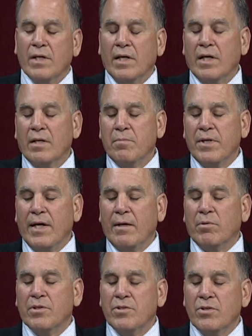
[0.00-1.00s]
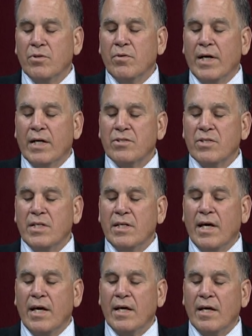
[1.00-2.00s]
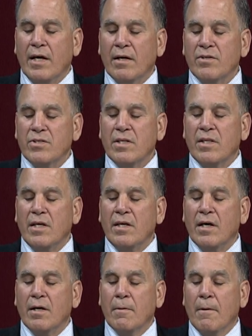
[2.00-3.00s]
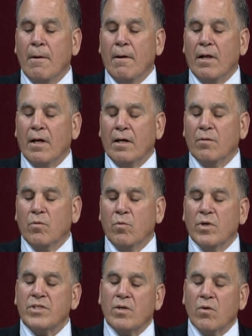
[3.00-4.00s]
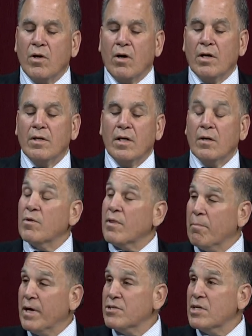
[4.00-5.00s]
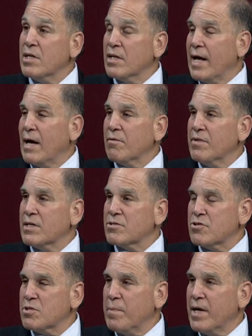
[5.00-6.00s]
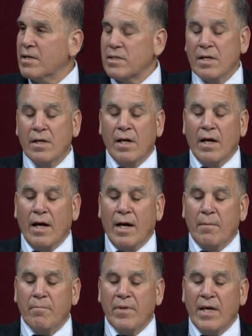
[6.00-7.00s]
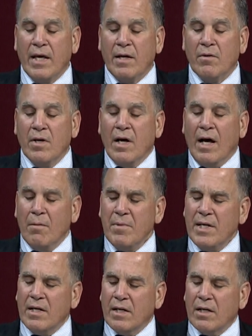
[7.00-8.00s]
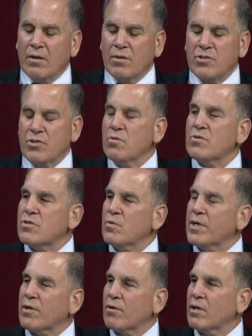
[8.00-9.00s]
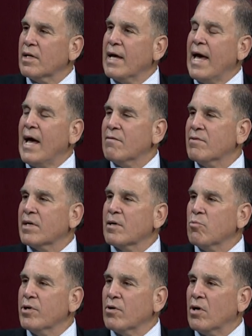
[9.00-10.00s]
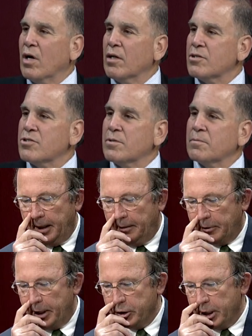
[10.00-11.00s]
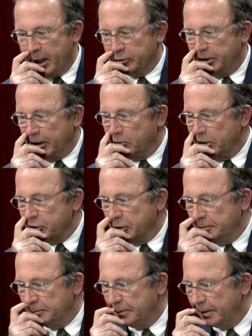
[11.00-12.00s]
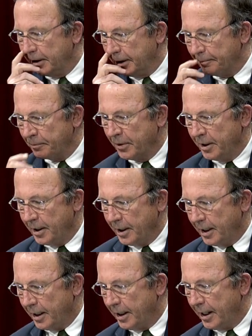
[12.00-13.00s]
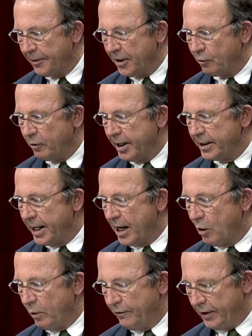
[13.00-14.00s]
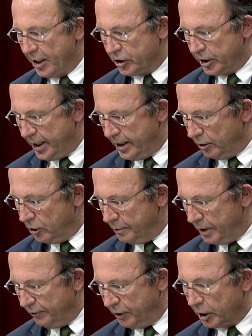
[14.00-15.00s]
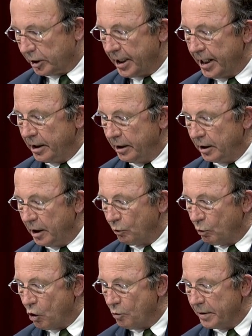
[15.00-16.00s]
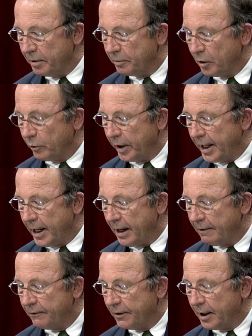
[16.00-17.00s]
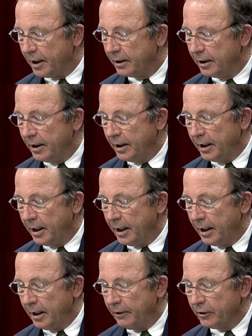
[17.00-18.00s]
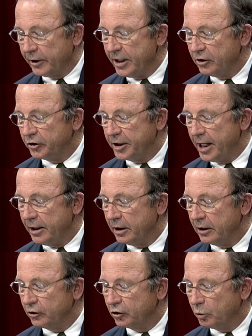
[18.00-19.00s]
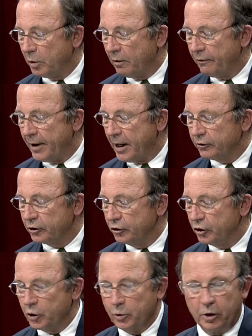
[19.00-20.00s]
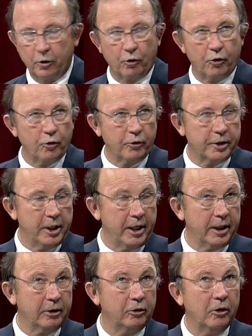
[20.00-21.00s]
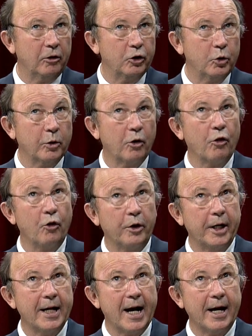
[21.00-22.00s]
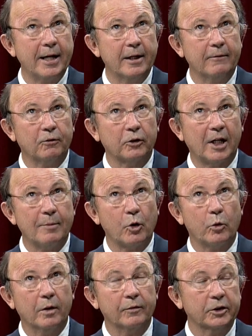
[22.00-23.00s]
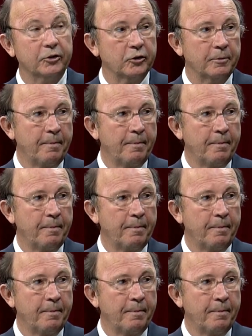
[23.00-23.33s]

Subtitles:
in being able to see what's going on with the budget and how things are spent. And how many students do we currently have at Cabrillo College? Glad you asked that question. I think right now we've actually had a little bit of a declining enrollment, but we have the latest data is 12,239 full-time equivalents.